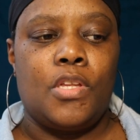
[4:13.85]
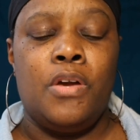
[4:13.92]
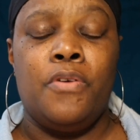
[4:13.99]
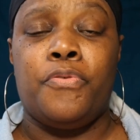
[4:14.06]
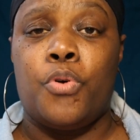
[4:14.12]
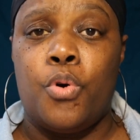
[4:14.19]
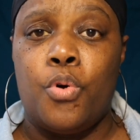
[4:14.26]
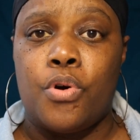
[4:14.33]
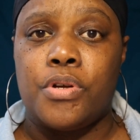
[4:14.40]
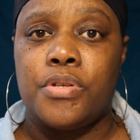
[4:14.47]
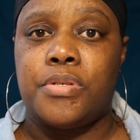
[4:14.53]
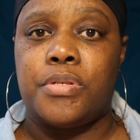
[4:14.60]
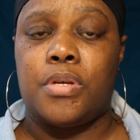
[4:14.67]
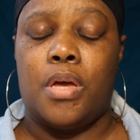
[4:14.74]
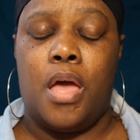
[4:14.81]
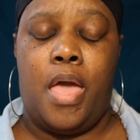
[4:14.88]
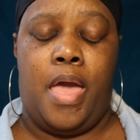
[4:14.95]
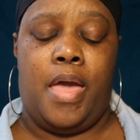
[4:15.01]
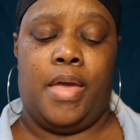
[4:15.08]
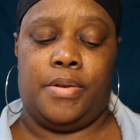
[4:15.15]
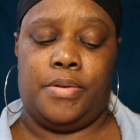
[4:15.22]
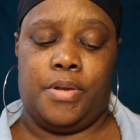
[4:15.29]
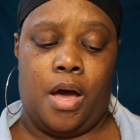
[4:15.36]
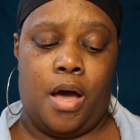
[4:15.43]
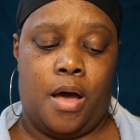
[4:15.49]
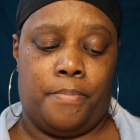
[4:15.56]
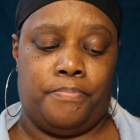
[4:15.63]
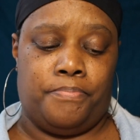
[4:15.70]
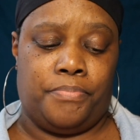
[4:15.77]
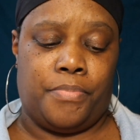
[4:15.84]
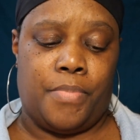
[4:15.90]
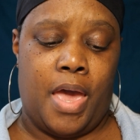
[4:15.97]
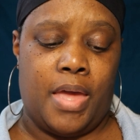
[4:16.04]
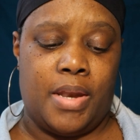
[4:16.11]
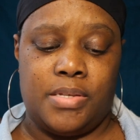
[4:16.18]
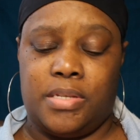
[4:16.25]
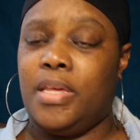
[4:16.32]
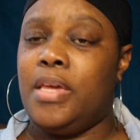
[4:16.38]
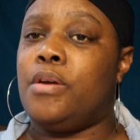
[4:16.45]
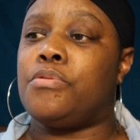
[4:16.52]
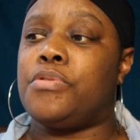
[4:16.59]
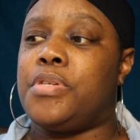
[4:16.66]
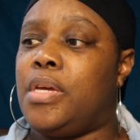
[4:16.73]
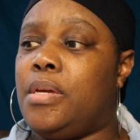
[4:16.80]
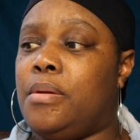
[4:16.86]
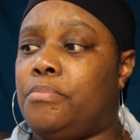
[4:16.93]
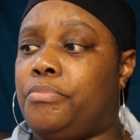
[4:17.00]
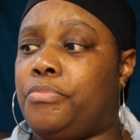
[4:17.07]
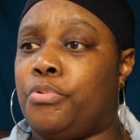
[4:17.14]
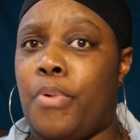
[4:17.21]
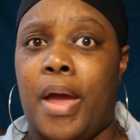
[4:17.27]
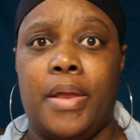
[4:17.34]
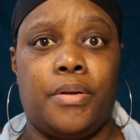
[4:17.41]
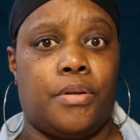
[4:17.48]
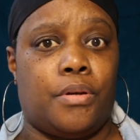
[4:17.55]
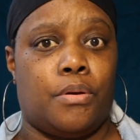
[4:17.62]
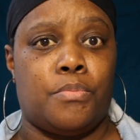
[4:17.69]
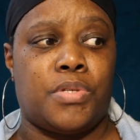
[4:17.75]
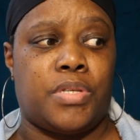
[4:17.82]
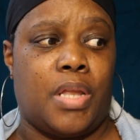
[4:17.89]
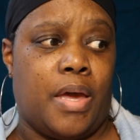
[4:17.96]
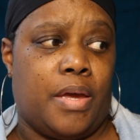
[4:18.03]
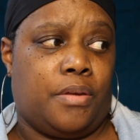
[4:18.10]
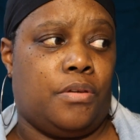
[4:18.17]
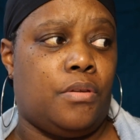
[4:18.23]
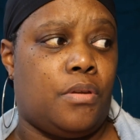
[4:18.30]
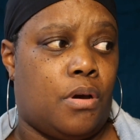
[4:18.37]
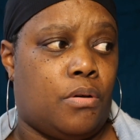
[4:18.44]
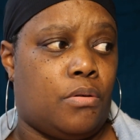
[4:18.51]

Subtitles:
of course, and had his legal team threatened her and was like, you